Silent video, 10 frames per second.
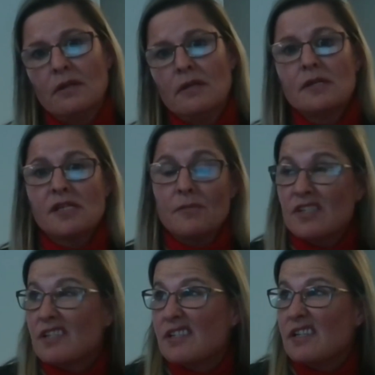Some are
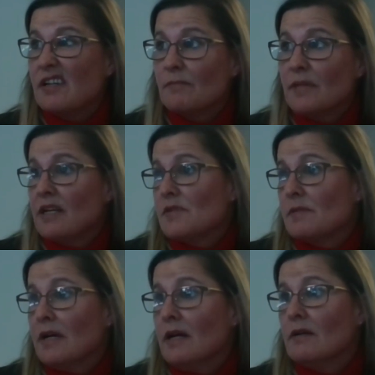succeeding by leaps
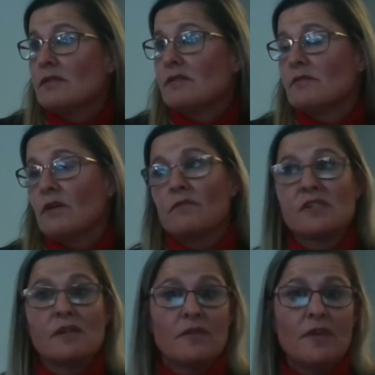and bounds over
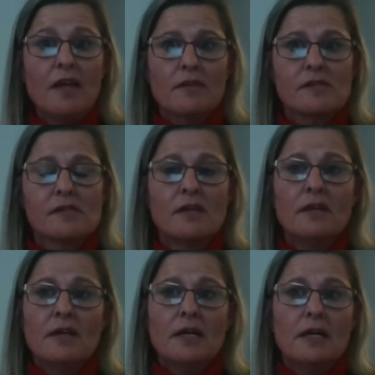some of the others.
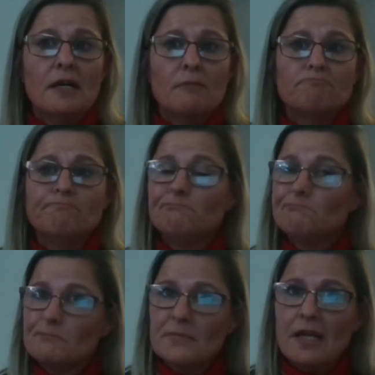
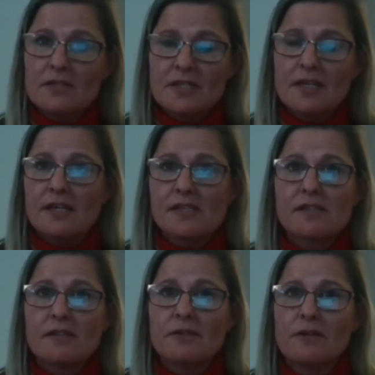And
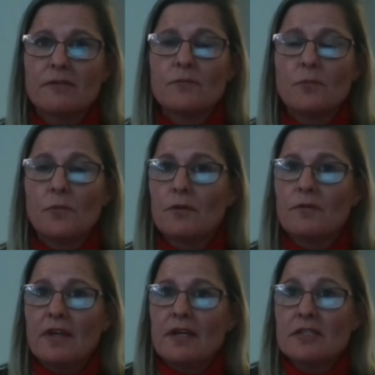yes, you know, were
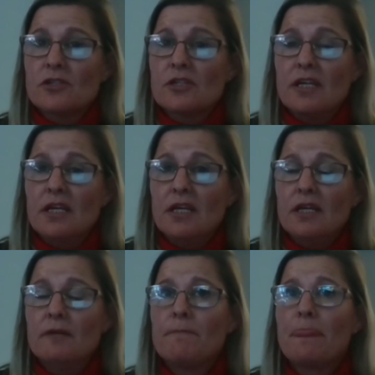they
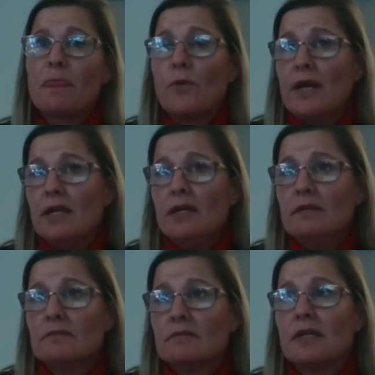digitally
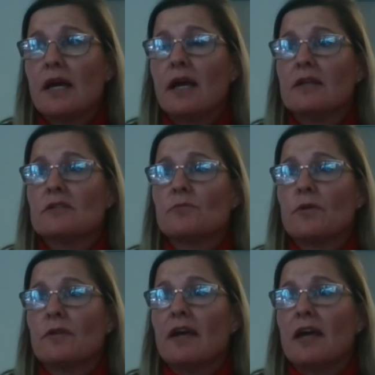ready and
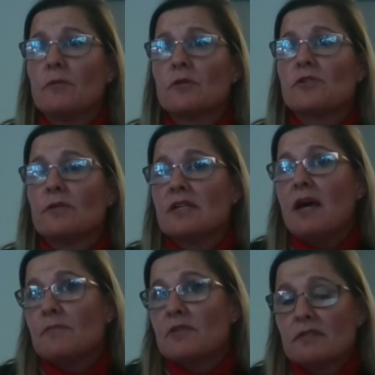were they able to
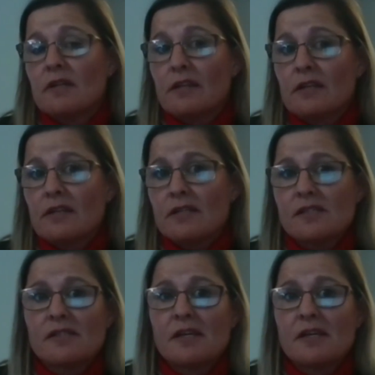adapt? I think it's